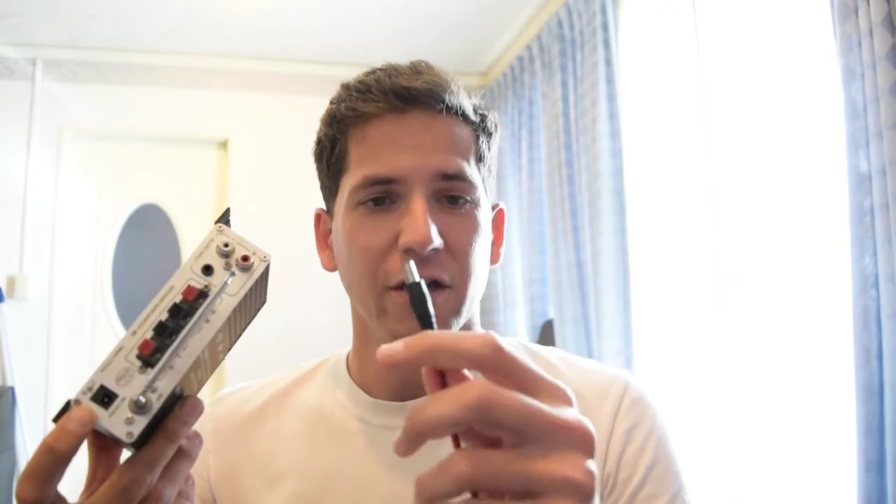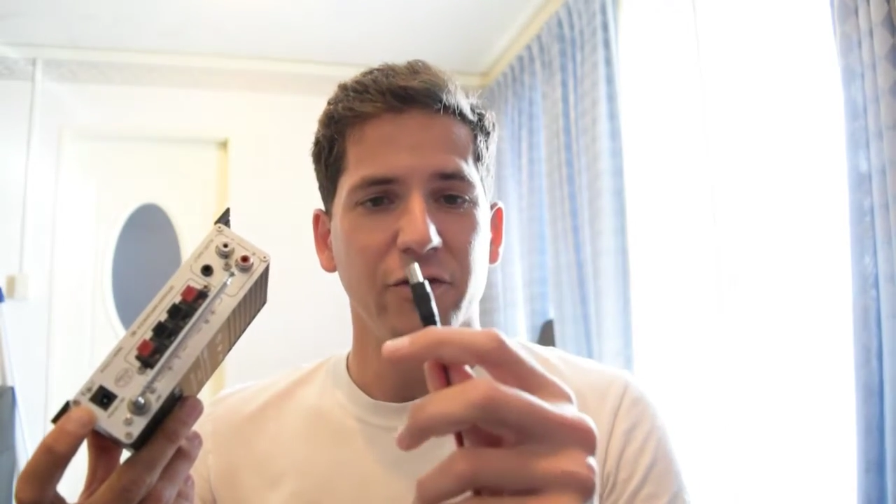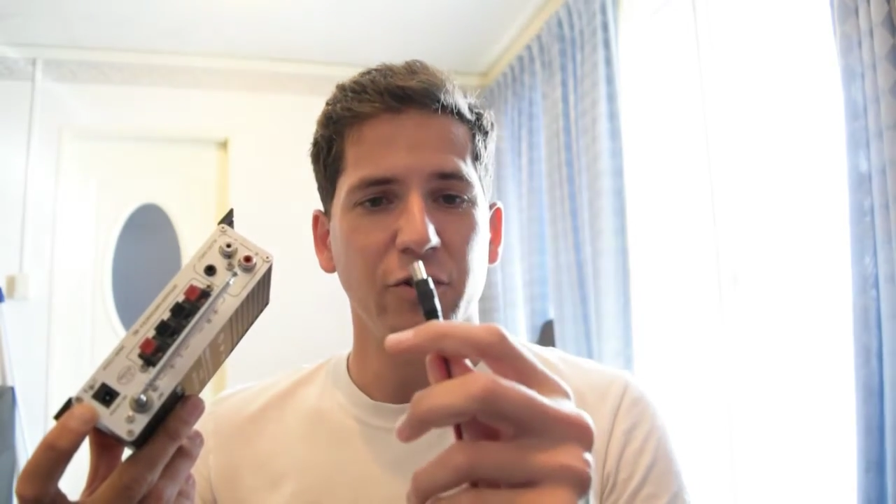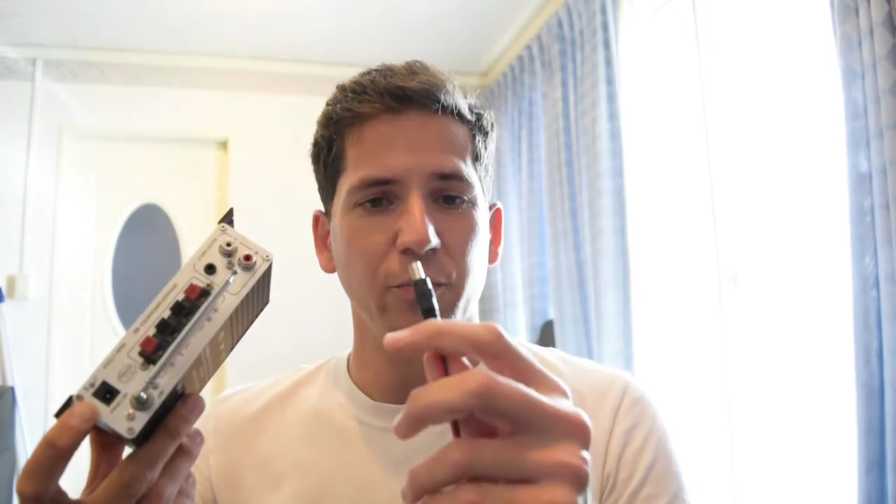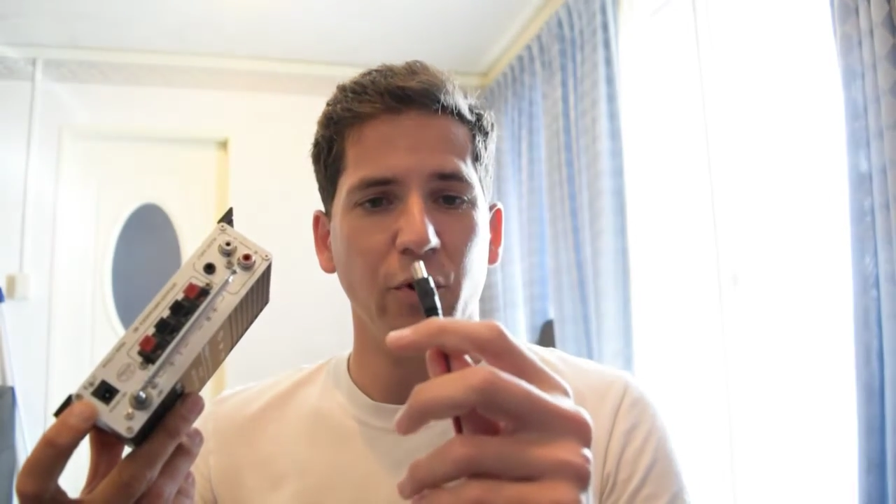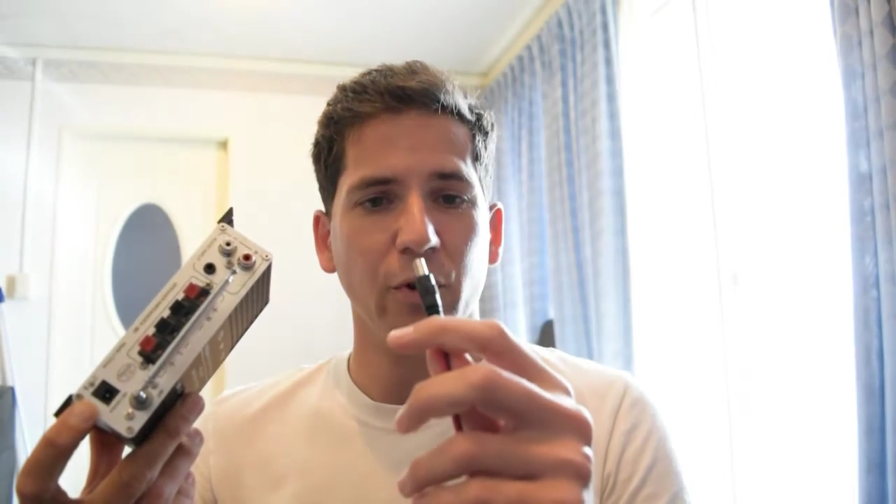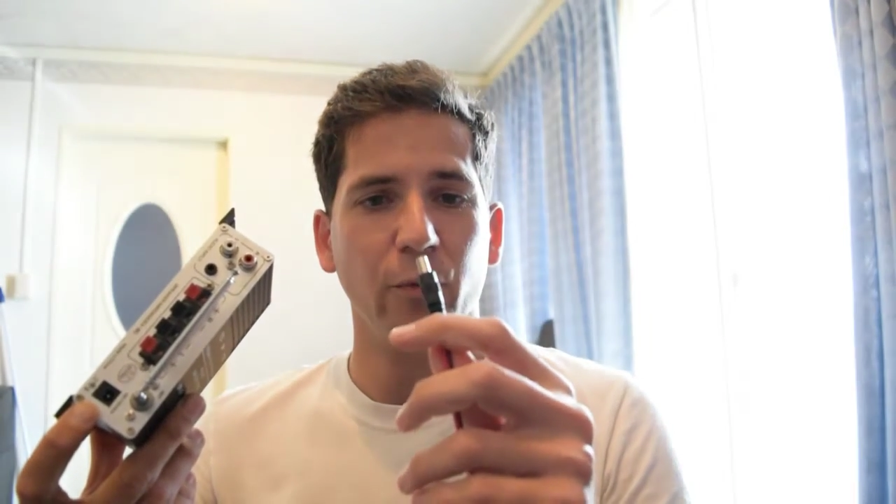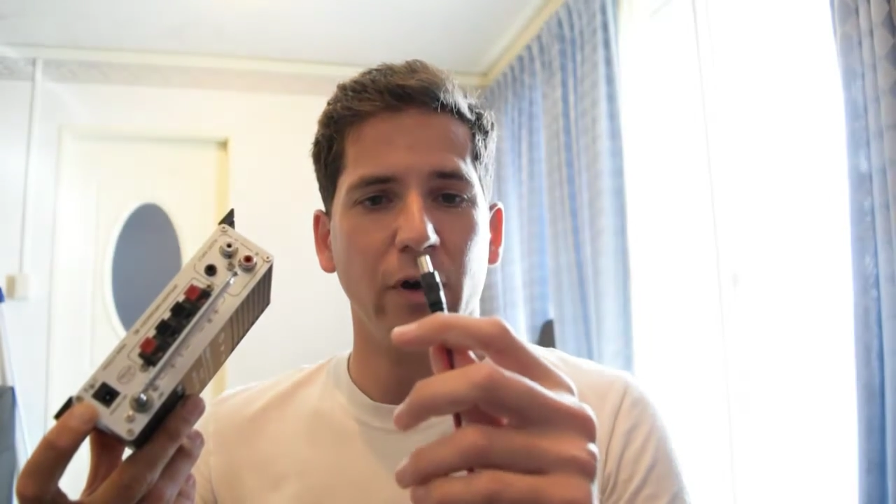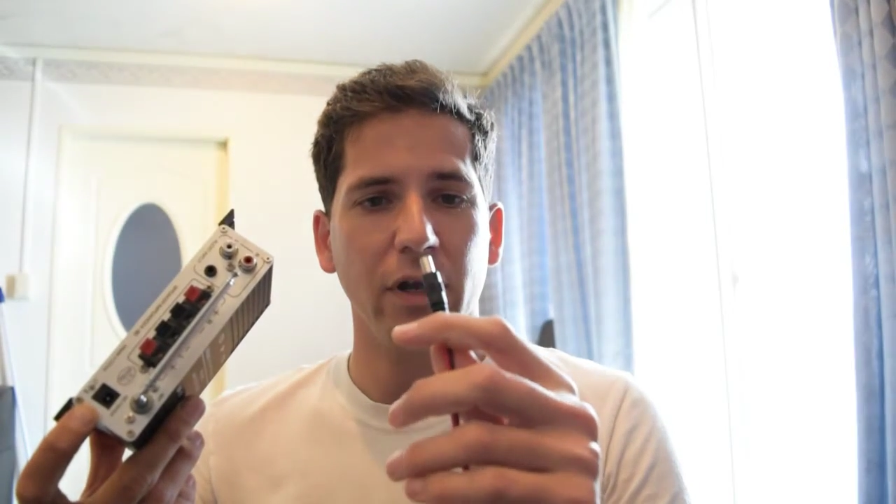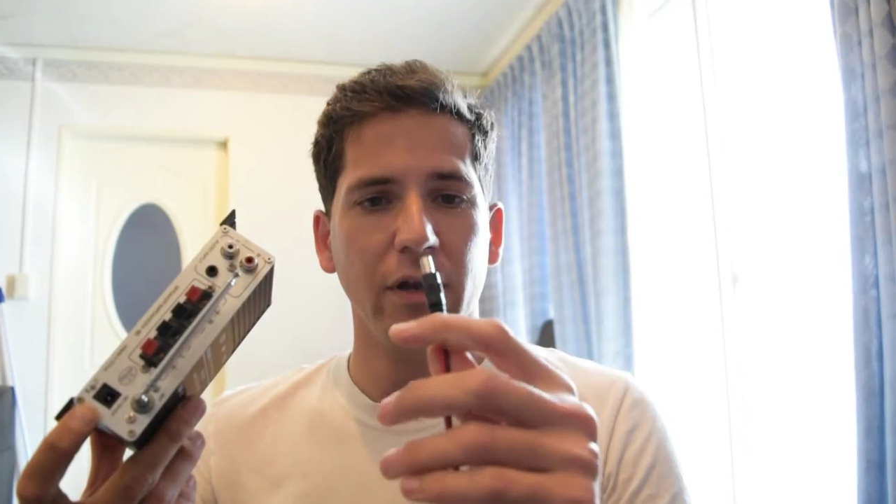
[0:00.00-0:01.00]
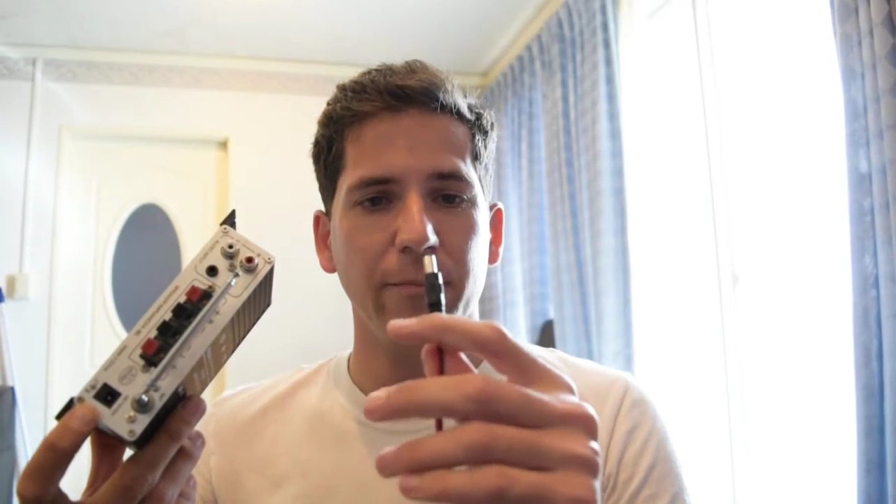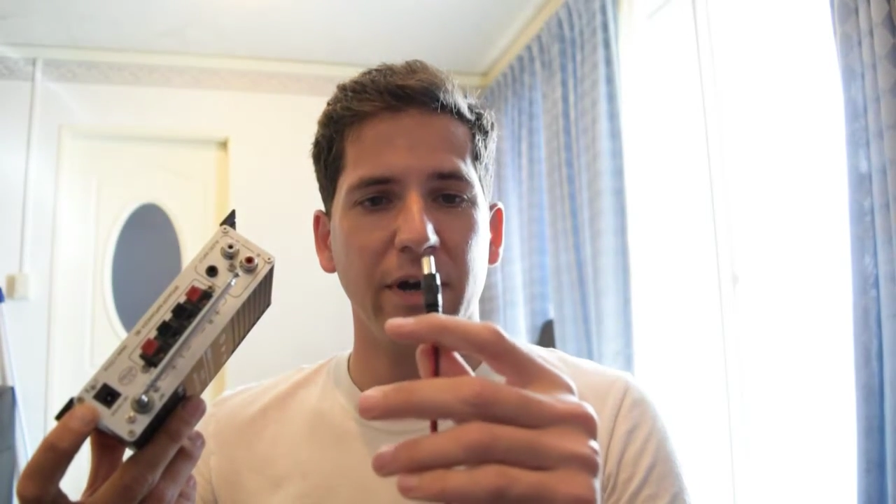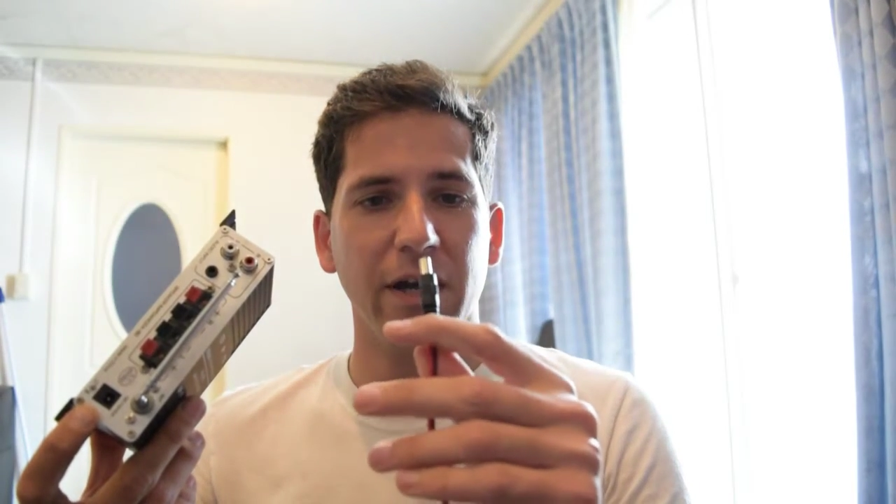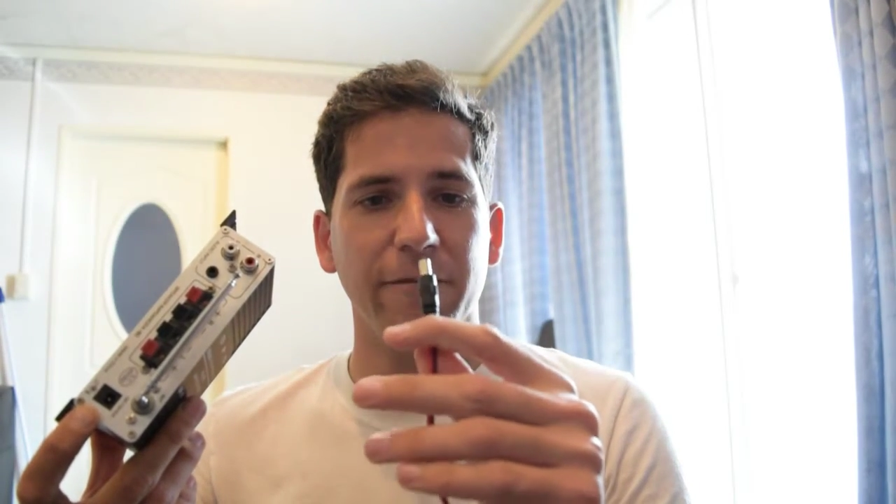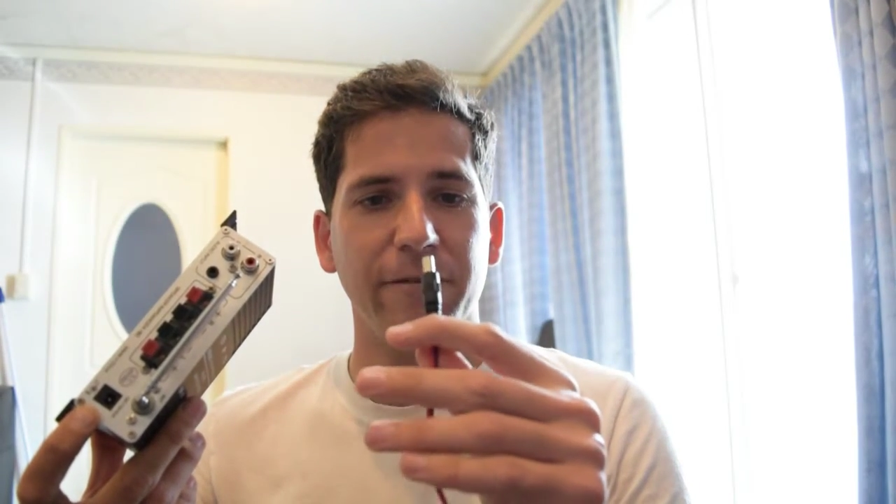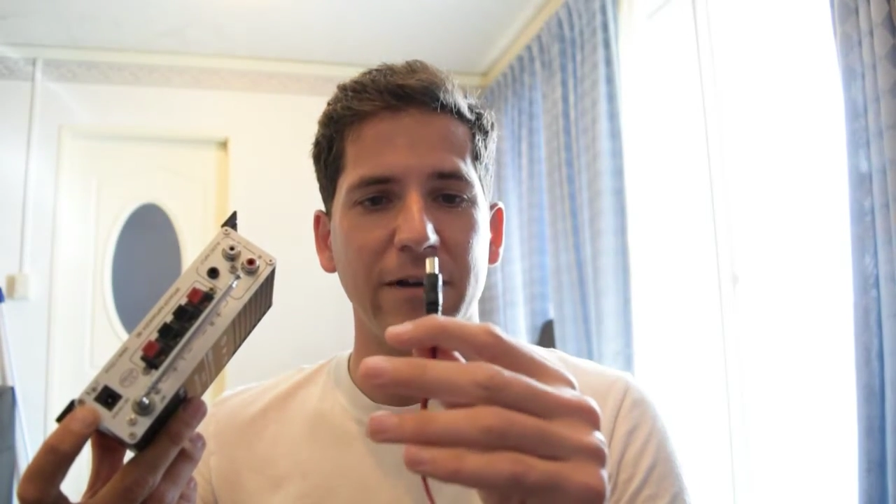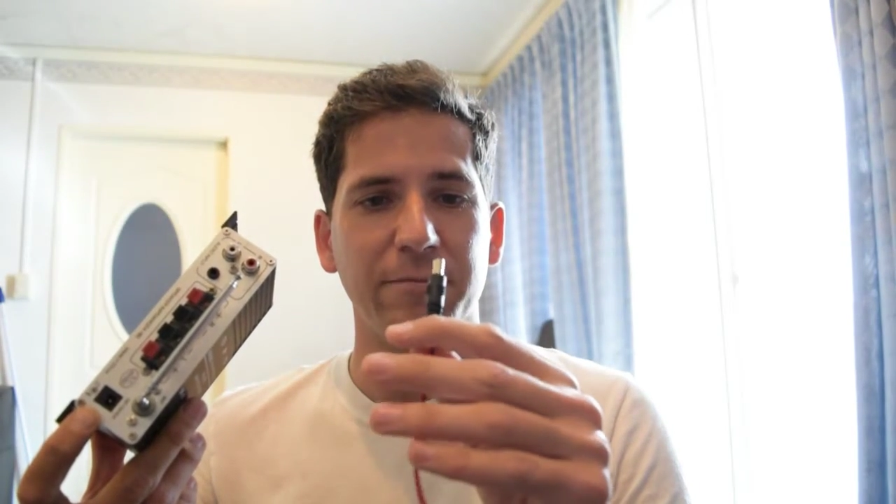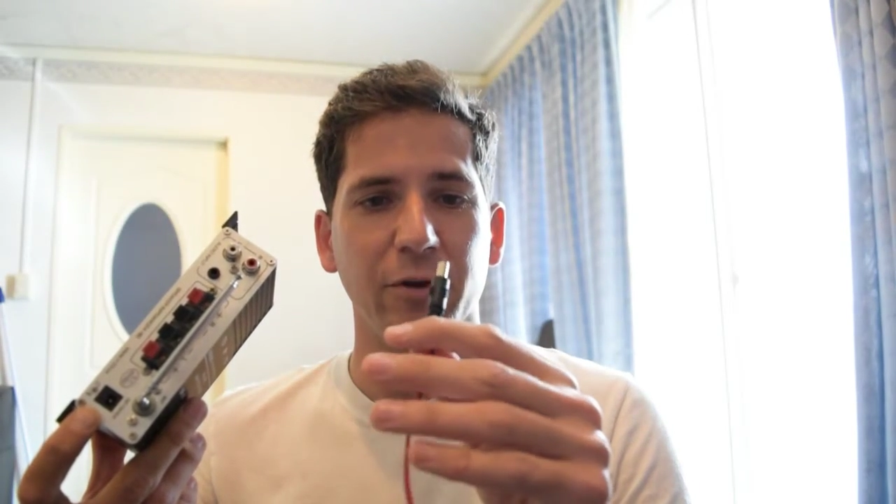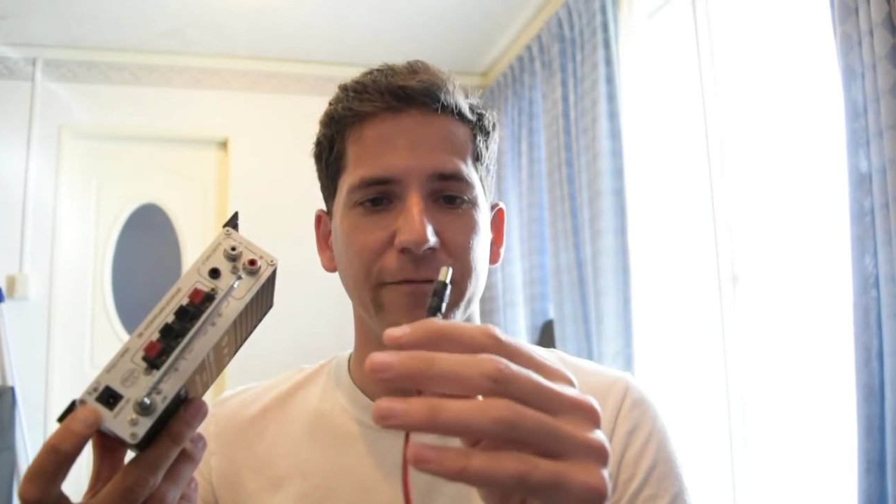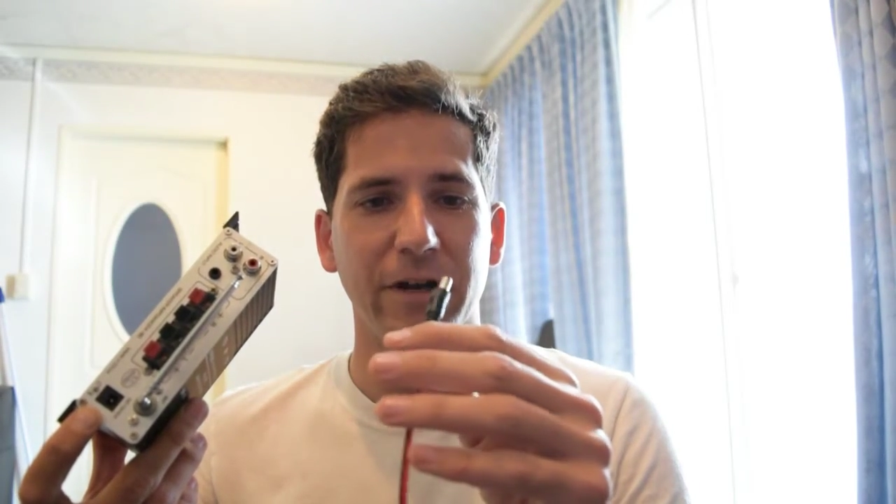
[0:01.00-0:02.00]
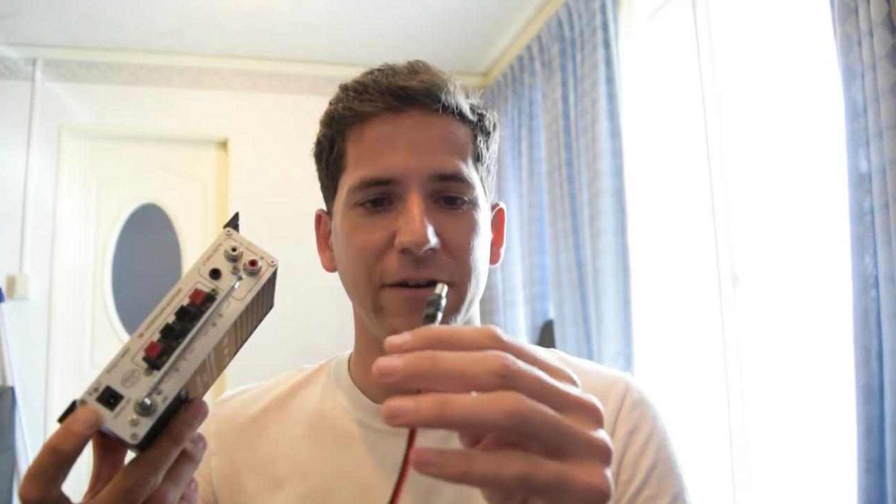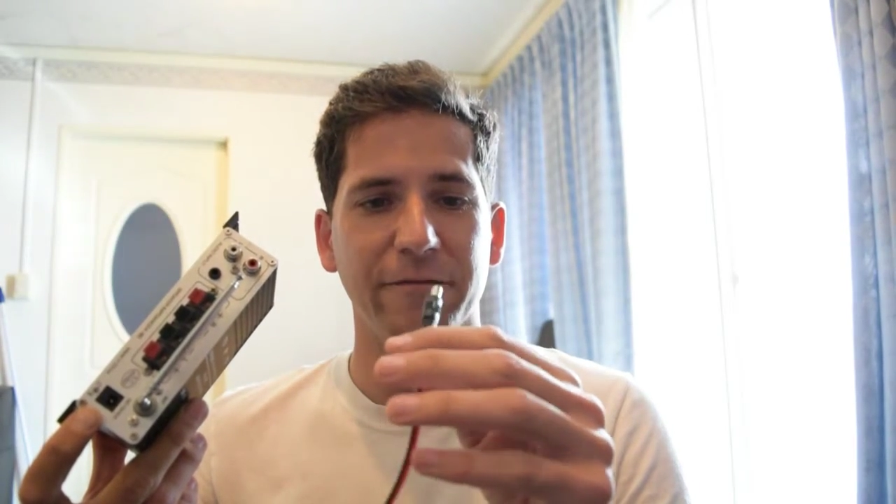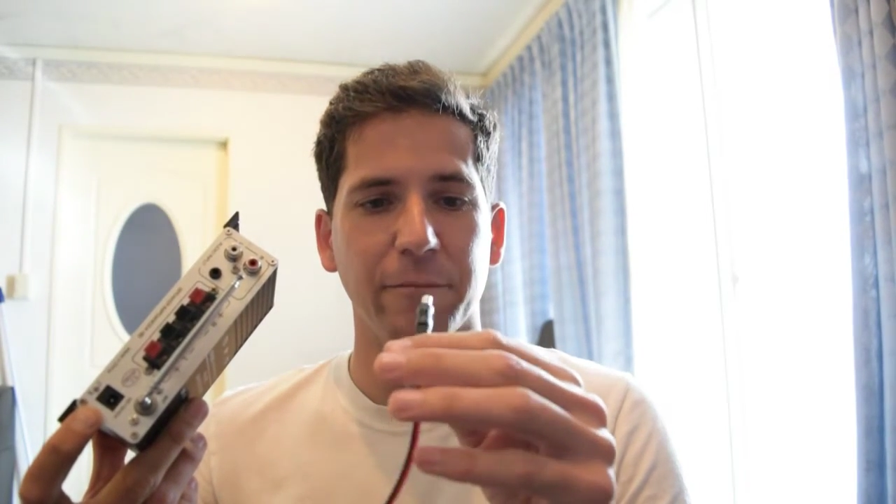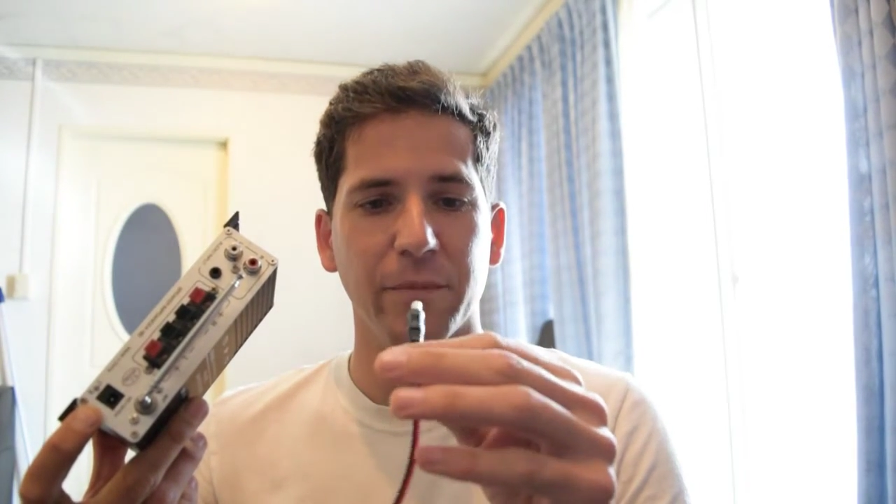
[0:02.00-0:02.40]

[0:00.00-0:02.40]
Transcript: 2.1 by 5.5